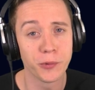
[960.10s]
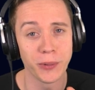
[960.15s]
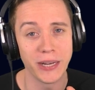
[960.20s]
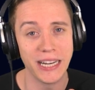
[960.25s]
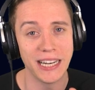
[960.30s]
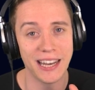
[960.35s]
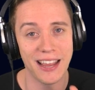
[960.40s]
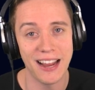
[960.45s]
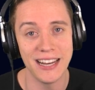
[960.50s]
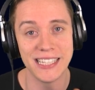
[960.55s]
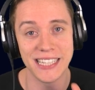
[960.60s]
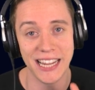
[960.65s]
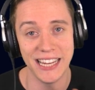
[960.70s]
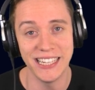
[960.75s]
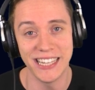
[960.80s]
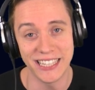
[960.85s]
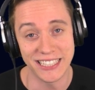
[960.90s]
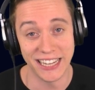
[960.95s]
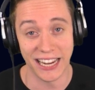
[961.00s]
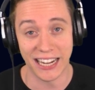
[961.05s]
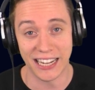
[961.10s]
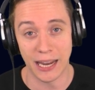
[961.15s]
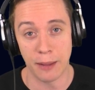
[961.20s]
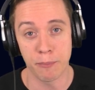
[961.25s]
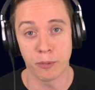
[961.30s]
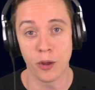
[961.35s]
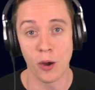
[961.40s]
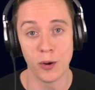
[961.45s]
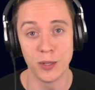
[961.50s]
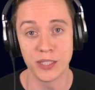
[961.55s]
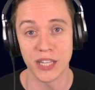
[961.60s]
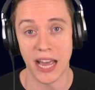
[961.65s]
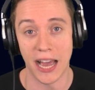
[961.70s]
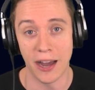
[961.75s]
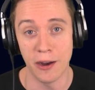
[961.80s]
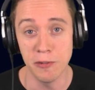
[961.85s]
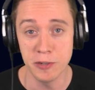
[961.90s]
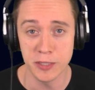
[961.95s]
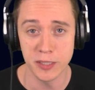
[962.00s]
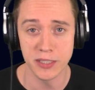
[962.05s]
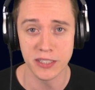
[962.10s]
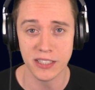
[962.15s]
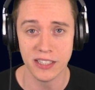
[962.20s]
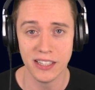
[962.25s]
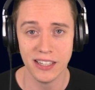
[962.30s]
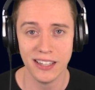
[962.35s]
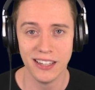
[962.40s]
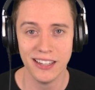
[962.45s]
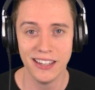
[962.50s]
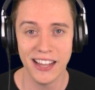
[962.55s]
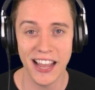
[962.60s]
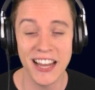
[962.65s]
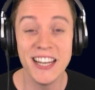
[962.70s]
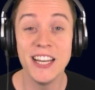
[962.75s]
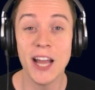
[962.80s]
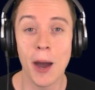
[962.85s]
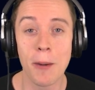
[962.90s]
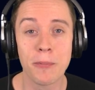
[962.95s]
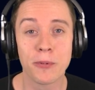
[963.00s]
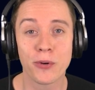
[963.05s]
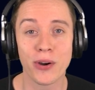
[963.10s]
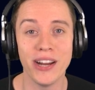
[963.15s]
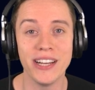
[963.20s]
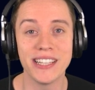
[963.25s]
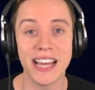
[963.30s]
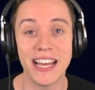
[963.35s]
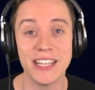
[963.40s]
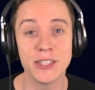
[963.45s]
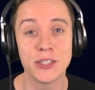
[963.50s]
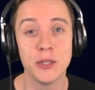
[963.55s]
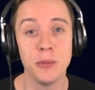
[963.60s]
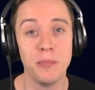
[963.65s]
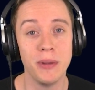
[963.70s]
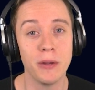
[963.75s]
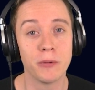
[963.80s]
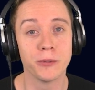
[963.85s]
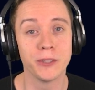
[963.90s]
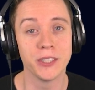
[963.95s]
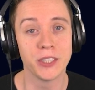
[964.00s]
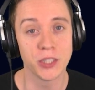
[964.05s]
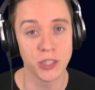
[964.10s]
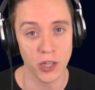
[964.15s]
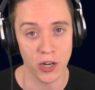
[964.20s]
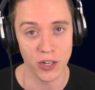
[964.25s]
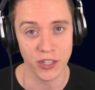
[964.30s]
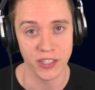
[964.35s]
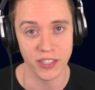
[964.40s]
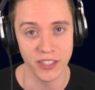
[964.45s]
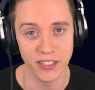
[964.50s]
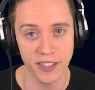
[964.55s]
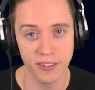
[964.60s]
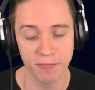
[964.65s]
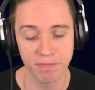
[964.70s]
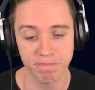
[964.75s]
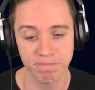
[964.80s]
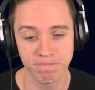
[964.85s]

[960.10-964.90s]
green light in the tech lab goes out, and the upgrade has to be restarted.